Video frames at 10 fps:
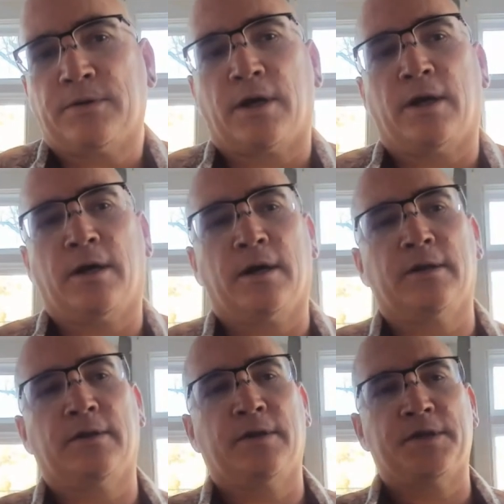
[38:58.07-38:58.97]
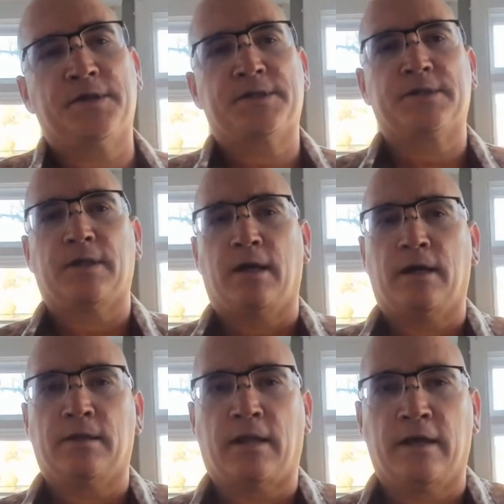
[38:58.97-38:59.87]
on this uh,
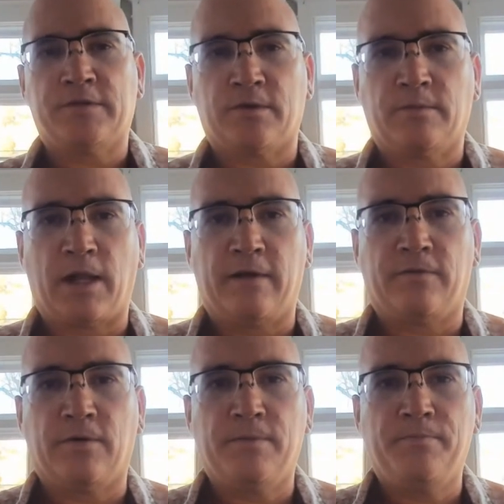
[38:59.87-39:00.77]
Livestorm platform.